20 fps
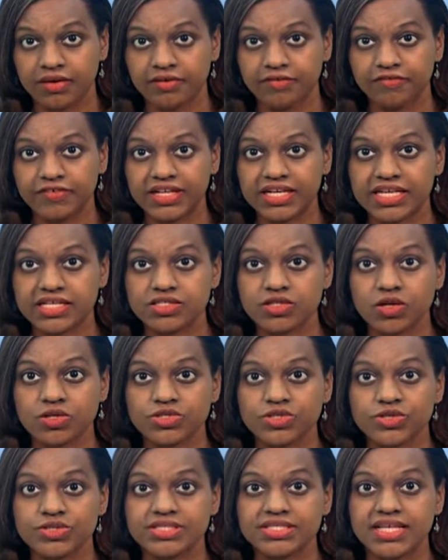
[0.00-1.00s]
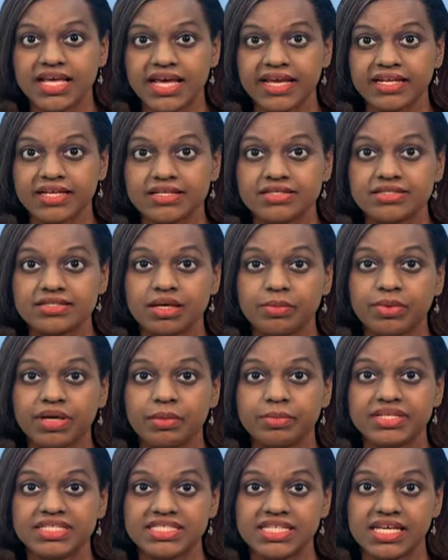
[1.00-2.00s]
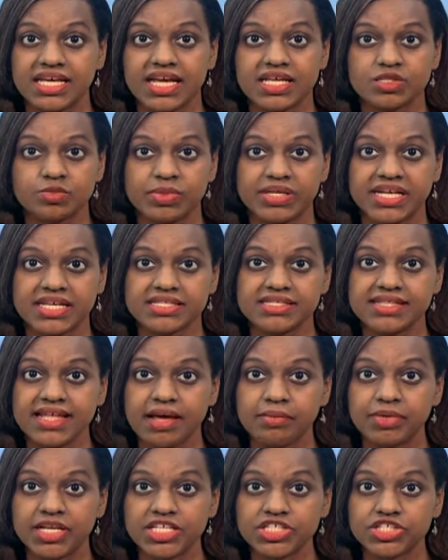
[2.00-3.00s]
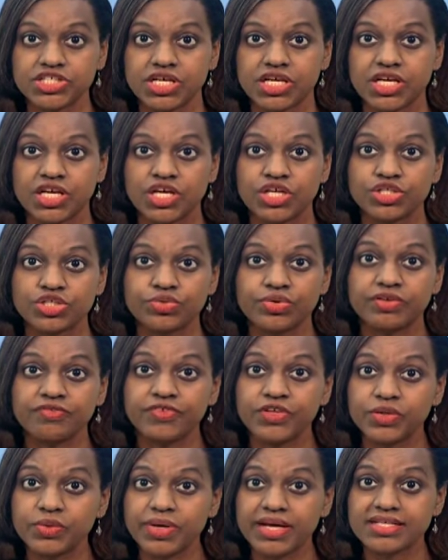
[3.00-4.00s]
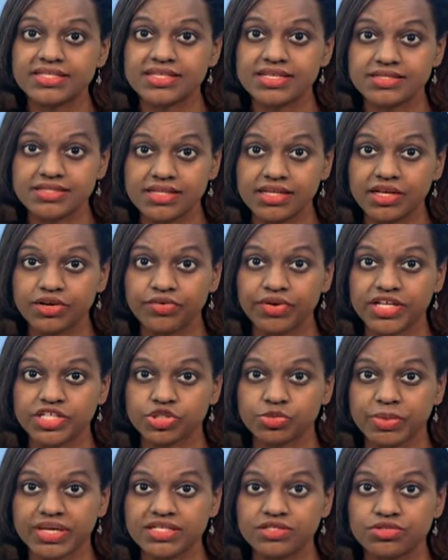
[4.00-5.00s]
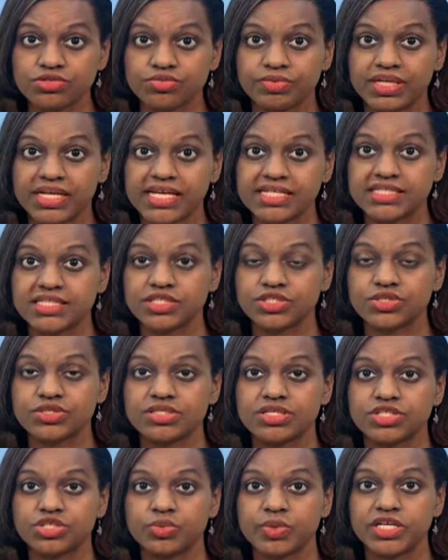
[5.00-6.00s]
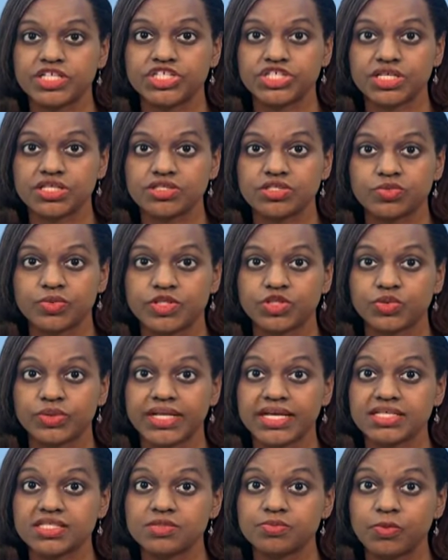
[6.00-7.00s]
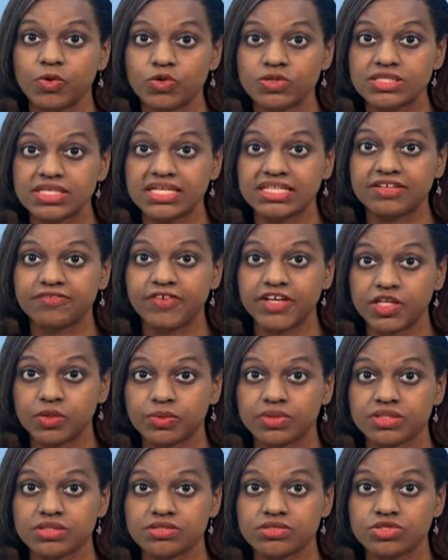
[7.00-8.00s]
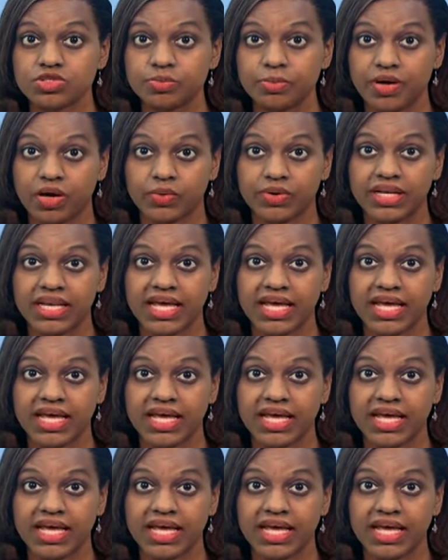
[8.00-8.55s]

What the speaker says: Felix also said a subcommittee has been established to review existing arrangements relating to situations which would expose individuals to power